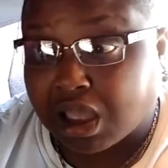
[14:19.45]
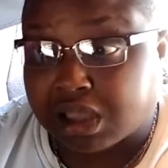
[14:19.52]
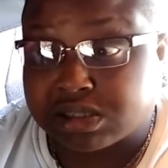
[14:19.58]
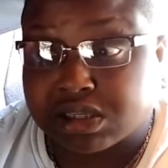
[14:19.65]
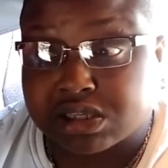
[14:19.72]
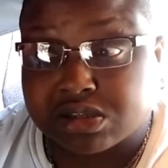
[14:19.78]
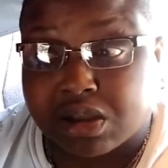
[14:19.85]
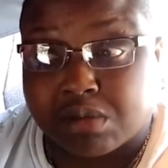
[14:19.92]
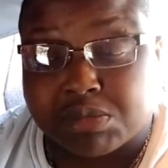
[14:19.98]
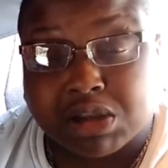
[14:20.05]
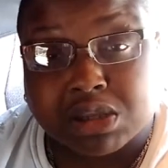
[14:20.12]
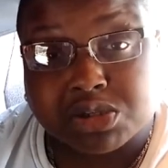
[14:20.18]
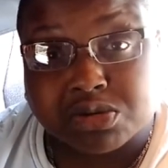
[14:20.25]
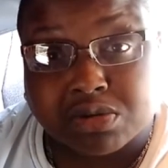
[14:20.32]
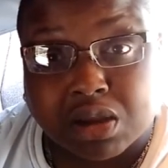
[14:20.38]
I said, So I'm going
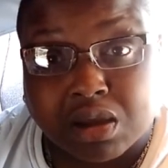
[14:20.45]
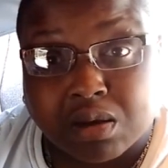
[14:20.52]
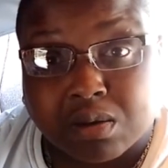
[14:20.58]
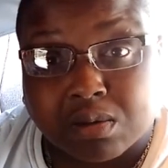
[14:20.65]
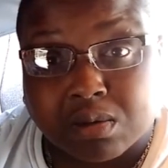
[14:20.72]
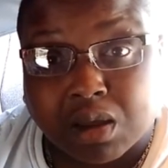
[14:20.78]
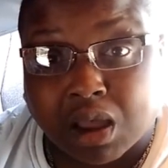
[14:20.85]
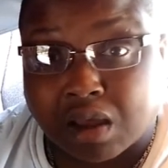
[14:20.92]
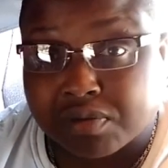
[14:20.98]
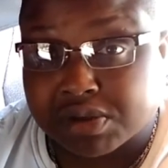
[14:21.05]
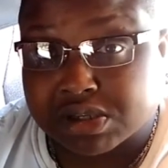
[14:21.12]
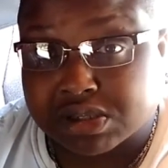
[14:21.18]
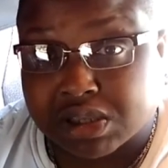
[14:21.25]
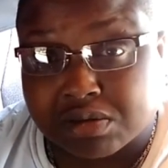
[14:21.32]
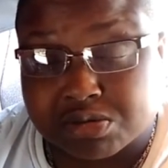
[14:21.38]
to let you know. Obviously,